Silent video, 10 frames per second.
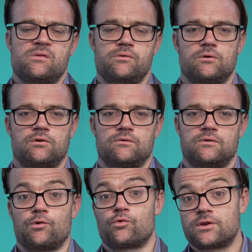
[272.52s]
there is
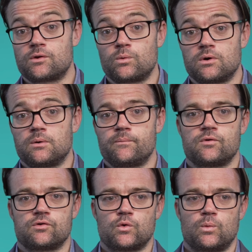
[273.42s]
a written will,
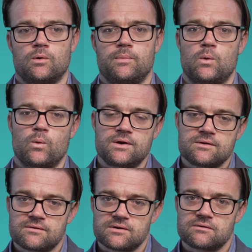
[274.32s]
there's a will by
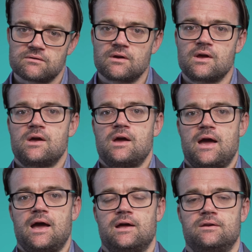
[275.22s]
witnesses,
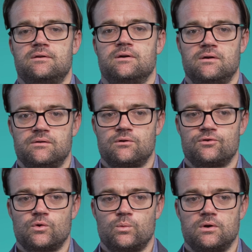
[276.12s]
and there's
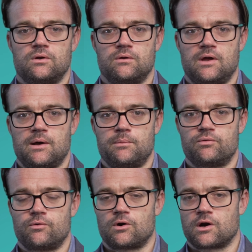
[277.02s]
a will
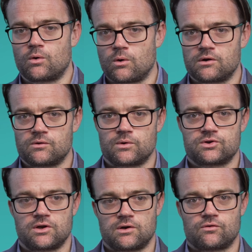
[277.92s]
before a court,
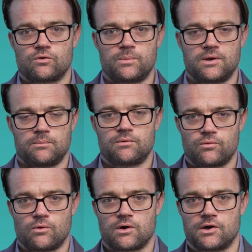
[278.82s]
which can also be
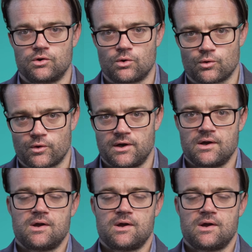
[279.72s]
before a notary.